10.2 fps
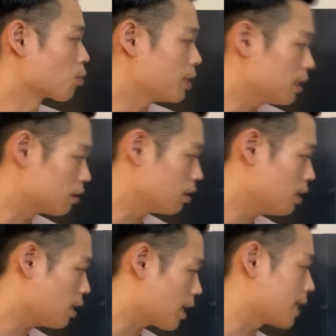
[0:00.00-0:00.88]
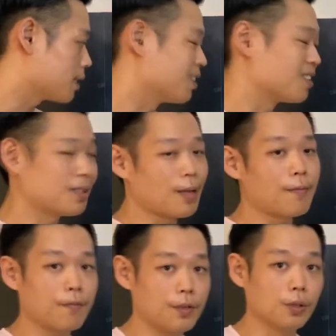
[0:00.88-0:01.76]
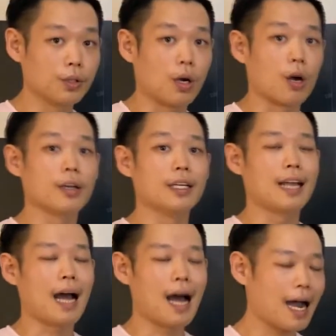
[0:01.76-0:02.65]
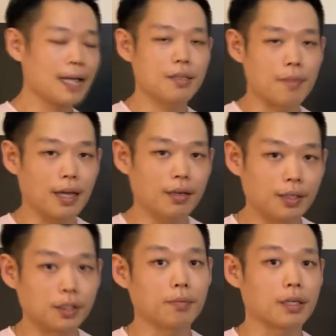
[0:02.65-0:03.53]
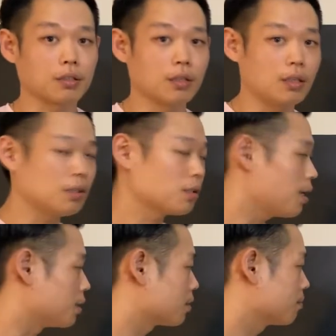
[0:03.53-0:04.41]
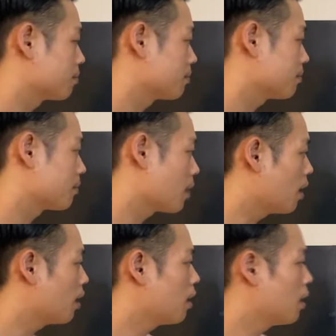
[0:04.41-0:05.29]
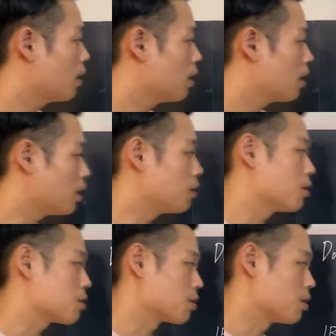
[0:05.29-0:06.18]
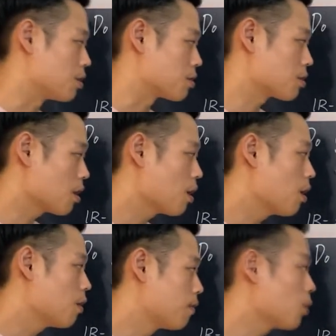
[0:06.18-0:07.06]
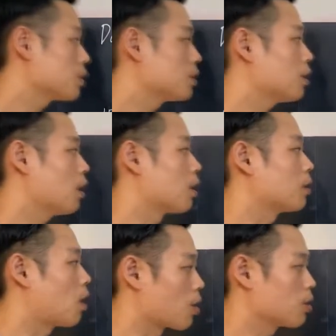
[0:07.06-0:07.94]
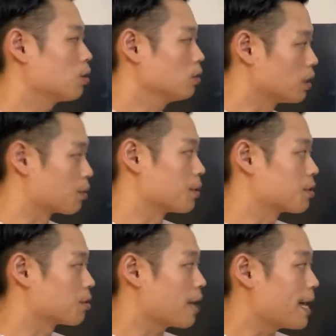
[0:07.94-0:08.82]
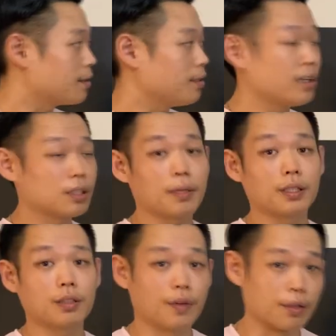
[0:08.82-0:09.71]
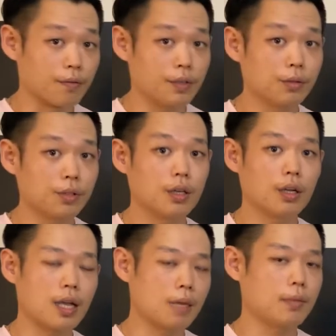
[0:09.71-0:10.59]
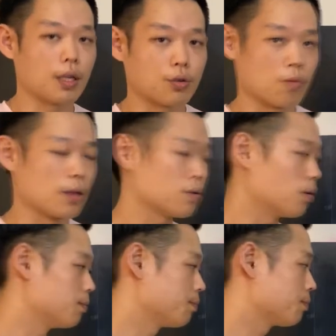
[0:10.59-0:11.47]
more easily as the STEM fields are in high demand, especially these days. In addition to this, focusing on art or literature at the expense of other fields can be detrimental,